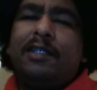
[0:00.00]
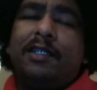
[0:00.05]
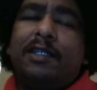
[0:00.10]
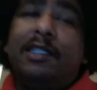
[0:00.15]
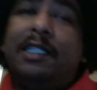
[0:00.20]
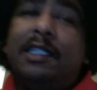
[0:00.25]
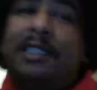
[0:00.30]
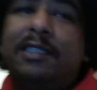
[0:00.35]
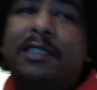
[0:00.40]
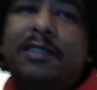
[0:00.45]

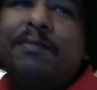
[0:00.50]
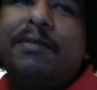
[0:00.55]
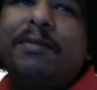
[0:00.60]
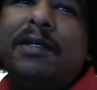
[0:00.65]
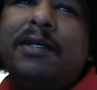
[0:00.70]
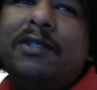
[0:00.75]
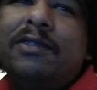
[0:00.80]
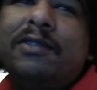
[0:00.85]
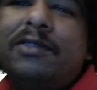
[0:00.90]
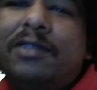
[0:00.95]
Cause there's some
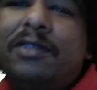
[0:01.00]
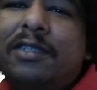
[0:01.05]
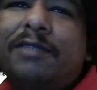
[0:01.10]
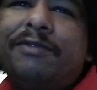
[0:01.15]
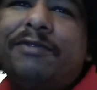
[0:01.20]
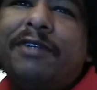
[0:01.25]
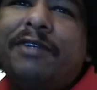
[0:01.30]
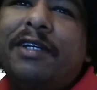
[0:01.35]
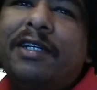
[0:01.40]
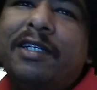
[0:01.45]
bullshit
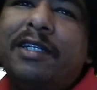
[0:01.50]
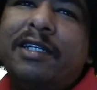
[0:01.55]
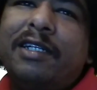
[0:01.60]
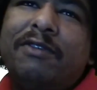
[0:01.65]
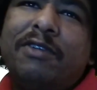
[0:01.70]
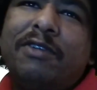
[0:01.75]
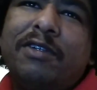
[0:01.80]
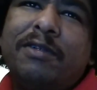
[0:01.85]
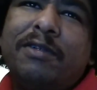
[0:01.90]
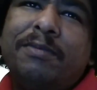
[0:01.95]
if I ain't
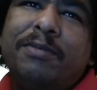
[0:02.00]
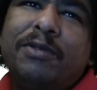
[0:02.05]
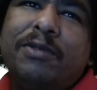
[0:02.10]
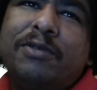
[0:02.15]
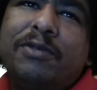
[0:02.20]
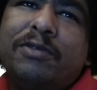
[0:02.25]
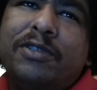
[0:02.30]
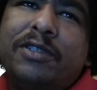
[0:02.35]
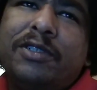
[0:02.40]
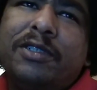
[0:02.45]
never heard
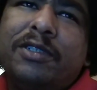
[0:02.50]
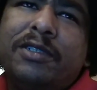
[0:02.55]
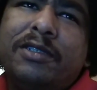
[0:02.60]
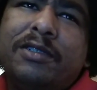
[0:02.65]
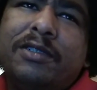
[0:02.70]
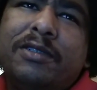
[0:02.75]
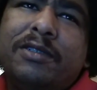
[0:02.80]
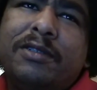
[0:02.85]
bullshit.